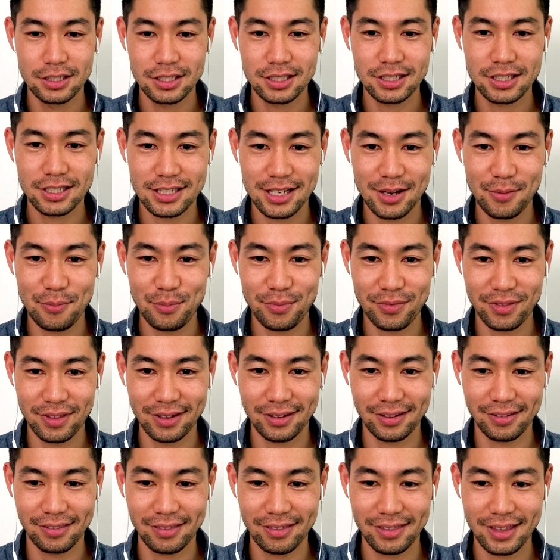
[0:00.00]

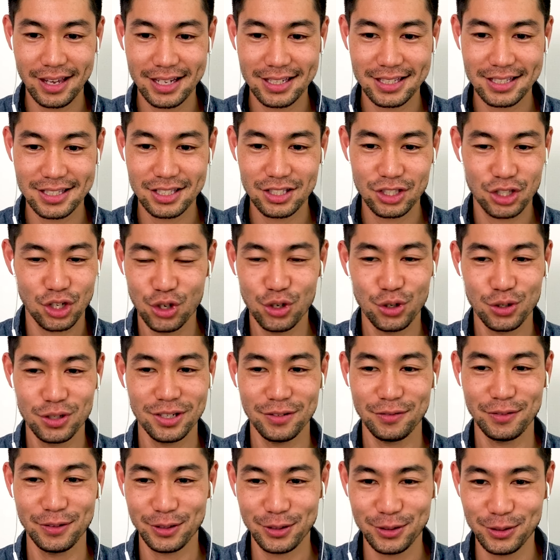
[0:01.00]
something that's too
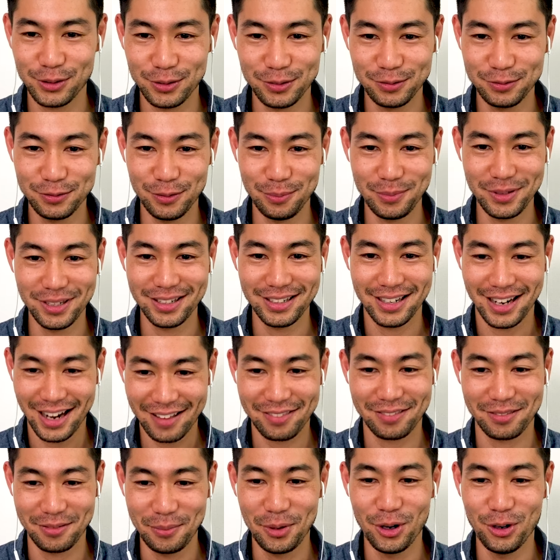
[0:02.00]
difficult for me
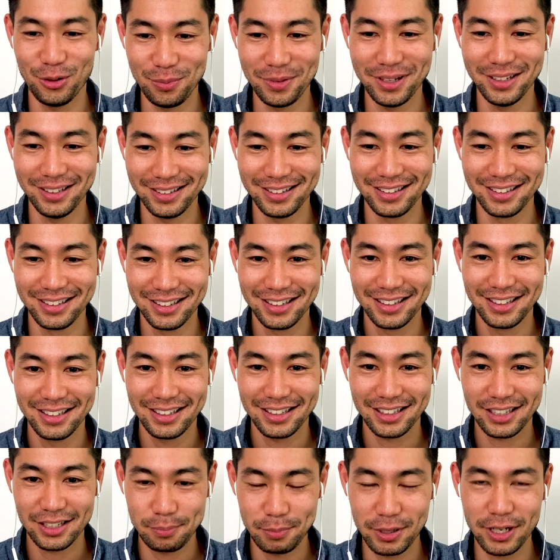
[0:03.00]
at the moment.
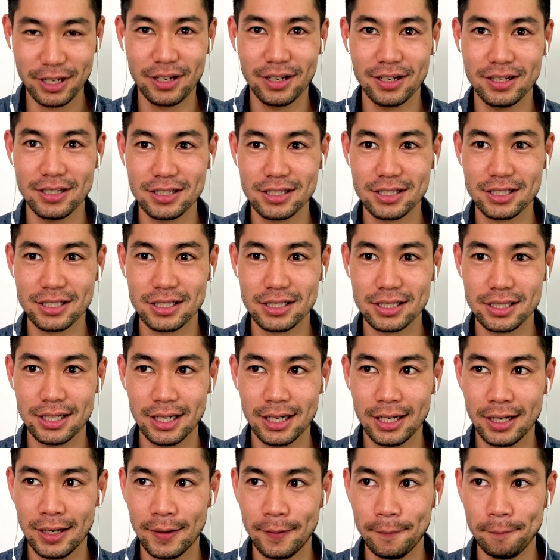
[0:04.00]
Sure. Because
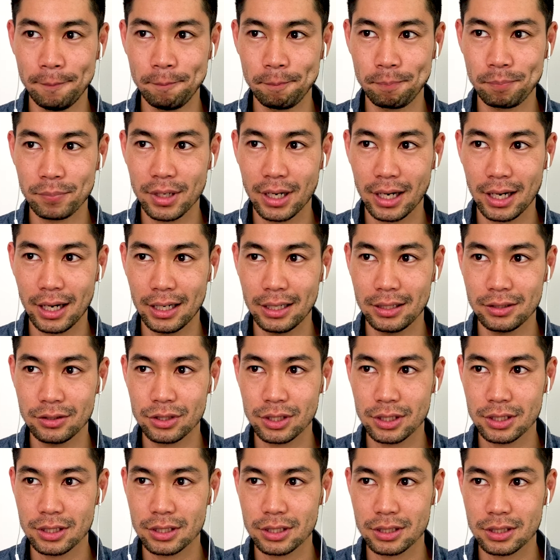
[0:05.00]
I
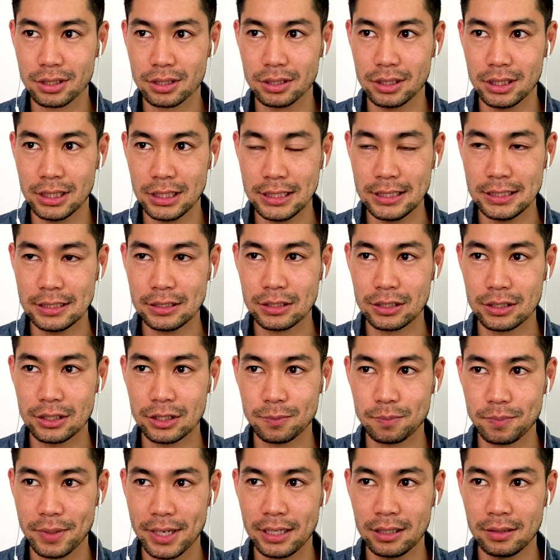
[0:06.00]
just need to
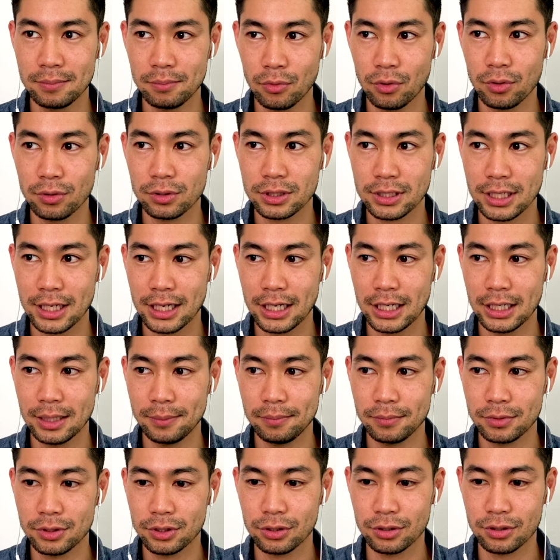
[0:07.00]
spend more
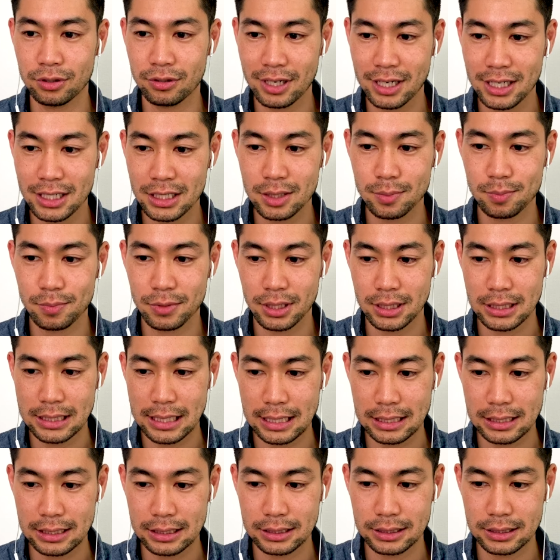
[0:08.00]
time to grasp the
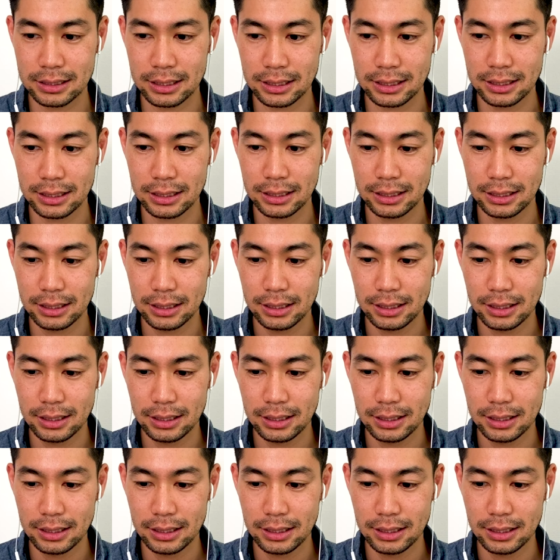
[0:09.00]
character.